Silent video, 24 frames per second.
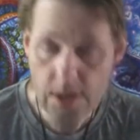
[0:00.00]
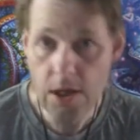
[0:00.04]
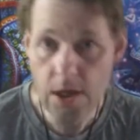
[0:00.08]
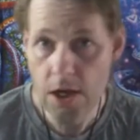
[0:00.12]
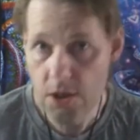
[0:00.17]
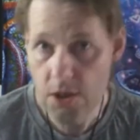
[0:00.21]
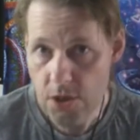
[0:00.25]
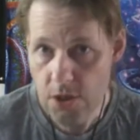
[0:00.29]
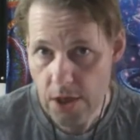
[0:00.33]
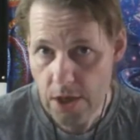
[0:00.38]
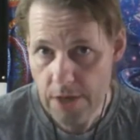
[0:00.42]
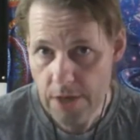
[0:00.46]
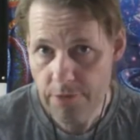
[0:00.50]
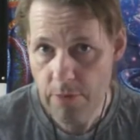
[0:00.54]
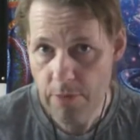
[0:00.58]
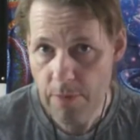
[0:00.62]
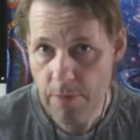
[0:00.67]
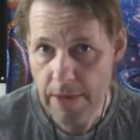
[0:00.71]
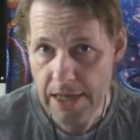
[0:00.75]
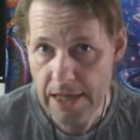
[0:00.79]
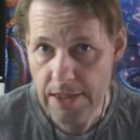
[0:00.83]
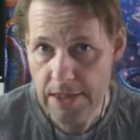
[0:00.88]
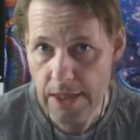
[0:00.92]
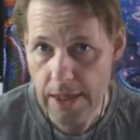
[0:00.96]
aside from your
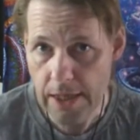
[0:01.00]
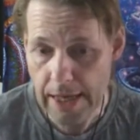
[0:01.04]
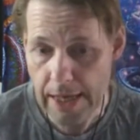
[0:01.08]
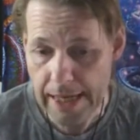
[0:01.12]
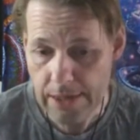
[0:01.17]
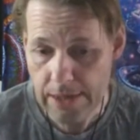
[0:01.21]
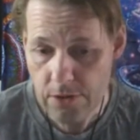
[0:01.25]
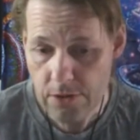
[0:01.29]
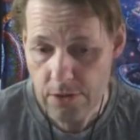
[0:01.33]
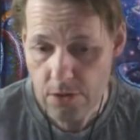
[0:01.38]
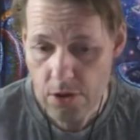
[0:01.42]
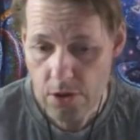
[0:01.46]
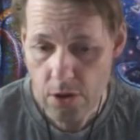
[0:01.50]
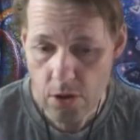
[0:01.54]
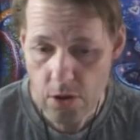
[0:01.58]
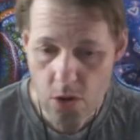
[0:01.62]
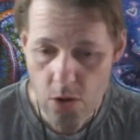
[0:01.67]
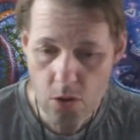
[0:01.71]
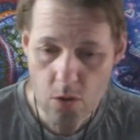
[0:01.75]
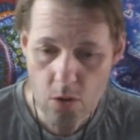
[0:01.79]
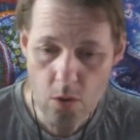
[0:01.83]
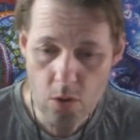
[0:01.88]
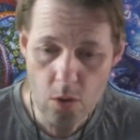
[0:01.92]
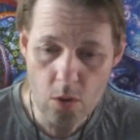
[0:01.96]
basic lands,
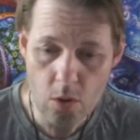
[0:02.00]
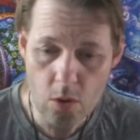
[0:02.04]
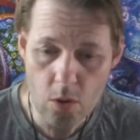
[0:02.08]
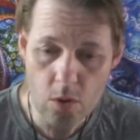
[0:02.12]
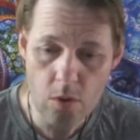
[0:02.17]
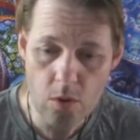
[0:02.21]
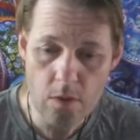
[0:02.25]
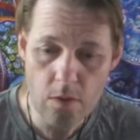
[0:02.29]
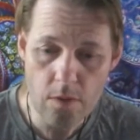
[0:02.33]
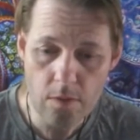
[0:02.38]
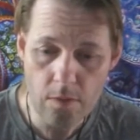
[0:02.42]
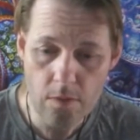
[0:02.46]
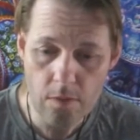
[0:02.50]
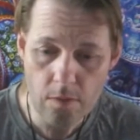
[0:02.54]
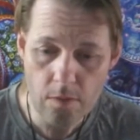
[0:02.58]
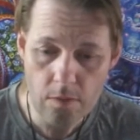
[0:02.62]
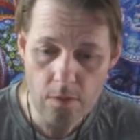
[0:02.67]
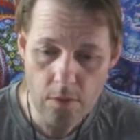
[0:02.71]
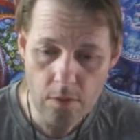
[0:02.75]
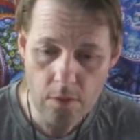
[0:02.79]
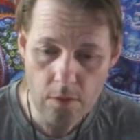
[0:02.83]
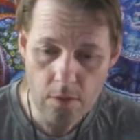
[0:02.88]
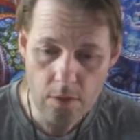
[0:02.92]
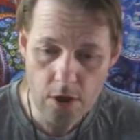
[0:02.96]
your
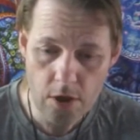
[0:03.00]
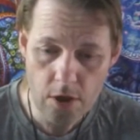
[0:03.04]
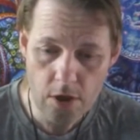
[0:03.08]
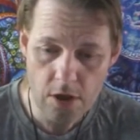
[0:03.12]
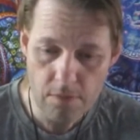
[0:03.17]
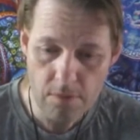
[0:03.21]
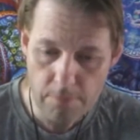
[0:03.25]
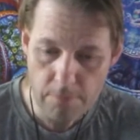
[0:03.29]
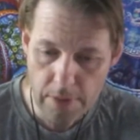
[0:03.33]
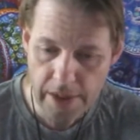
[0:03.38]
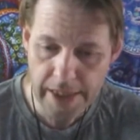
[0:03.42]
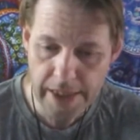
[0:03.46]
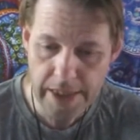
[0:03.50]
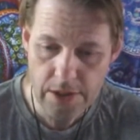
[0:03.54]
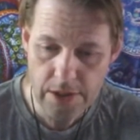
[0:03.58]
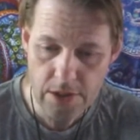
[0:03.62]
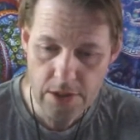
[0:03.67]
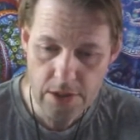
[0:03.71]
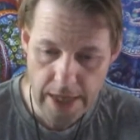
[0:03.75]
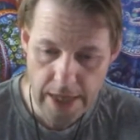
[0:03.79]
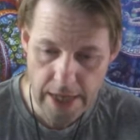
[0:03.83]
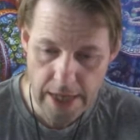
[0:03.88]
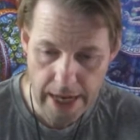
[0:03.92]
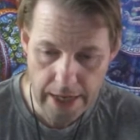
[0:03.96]
combined
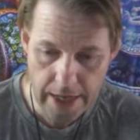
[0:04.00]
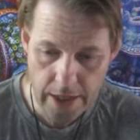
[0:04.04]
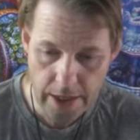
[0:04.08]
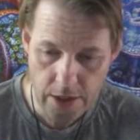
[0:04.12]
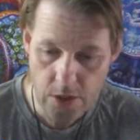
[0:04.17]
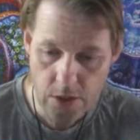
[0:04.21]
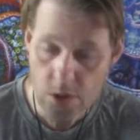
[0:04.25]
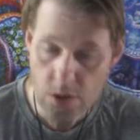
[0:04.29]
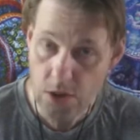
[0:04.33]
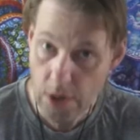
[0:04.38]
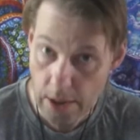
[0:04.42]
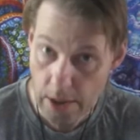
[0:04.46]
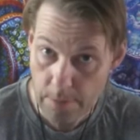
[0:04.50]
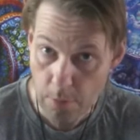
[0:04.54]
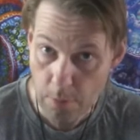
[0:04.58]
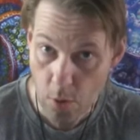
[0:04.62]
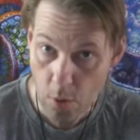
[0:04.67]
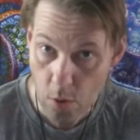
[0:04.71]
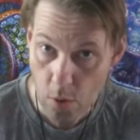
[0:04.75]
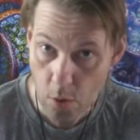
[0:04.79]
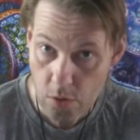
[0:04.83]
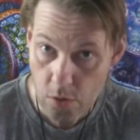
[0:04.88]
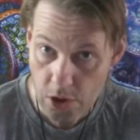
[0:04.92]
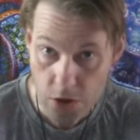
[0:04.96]
deck and
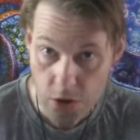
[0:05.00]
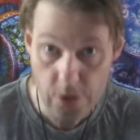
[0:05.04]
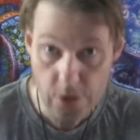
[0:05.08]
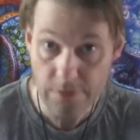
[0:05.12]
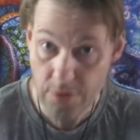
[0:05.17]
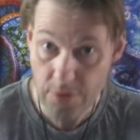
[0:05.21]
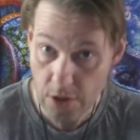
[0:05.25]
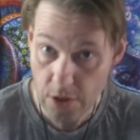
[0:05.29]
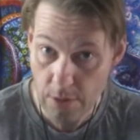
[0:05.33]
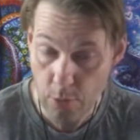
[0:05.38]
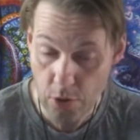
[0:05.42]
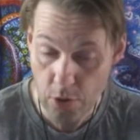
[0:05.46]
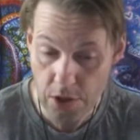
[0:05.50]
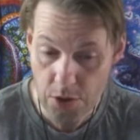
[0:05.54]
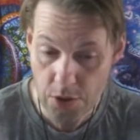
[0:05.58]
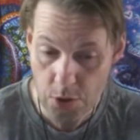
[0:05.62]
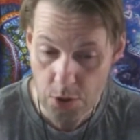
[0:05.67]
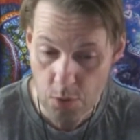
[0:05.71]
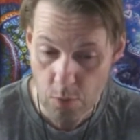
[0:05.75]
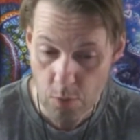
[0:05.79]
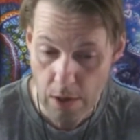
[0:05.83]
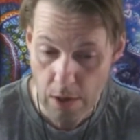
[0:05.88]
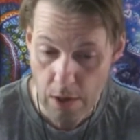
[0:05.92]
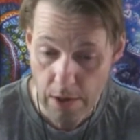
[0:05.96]
sideboard, because you have sideboard in this
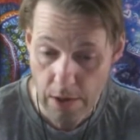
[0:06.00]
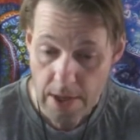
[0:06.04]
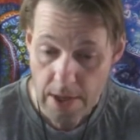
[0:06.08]
as well,